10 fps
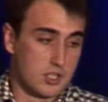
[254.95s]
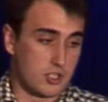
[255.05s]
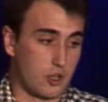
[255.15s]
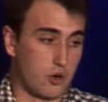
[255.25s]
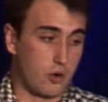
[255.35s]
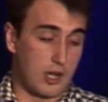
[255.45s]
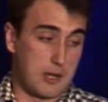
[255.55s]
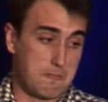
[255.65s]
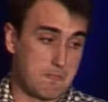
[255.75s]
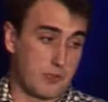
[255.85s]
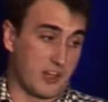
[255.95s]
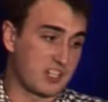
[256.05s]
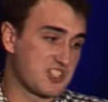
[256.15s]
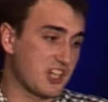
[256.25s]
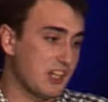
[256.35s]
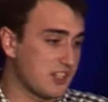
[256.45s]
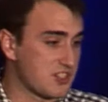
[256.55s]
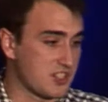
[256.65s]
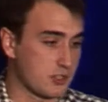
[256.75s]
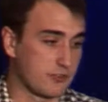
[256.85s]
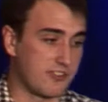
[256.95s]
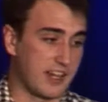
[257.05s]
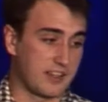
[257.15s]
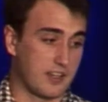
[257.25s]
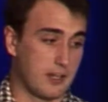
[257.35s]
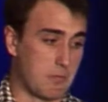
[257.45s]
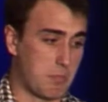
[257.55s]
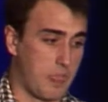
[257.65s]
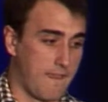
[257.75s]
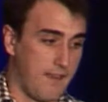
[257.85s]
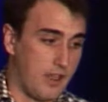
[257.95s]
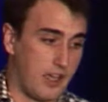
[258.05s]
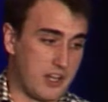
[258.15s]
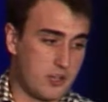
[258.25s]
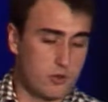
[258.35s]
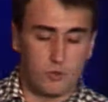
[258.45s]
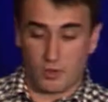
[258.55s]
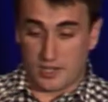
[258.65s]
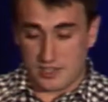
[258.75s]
So the next challenge is to find a new